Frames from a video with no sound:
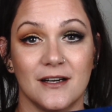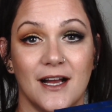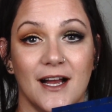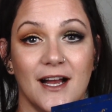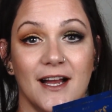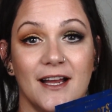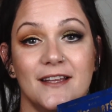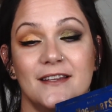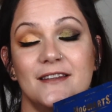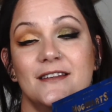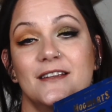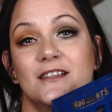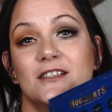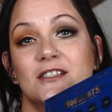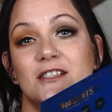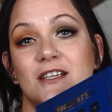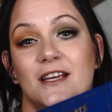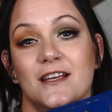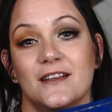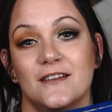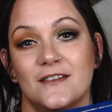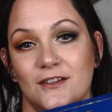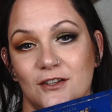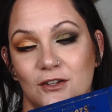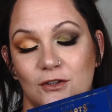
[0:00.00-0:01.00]
I
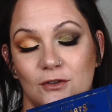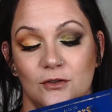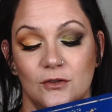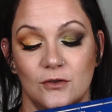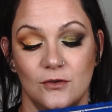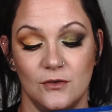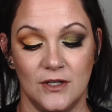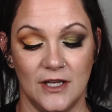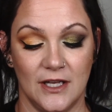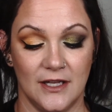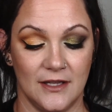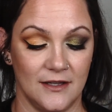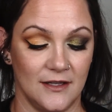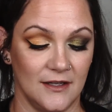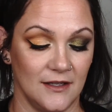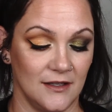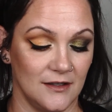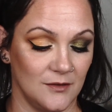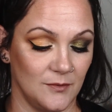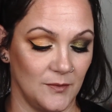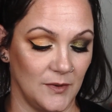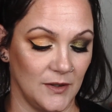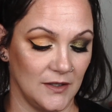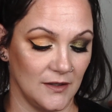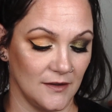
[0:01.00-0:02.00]
suggest you do get
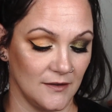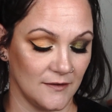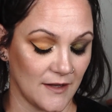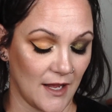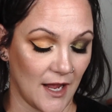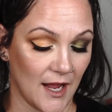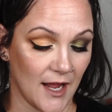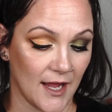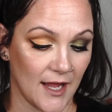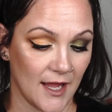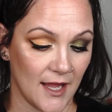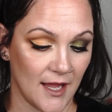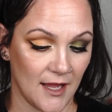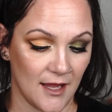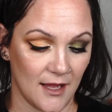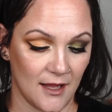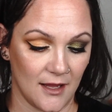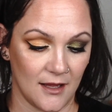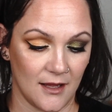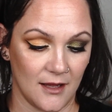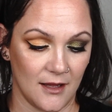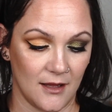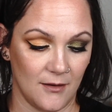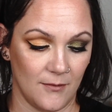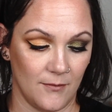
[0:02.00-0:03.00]
this because I
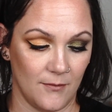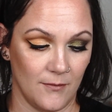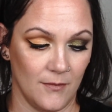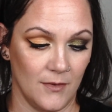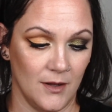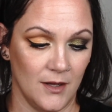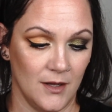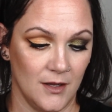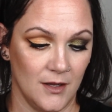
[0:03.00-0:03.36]
am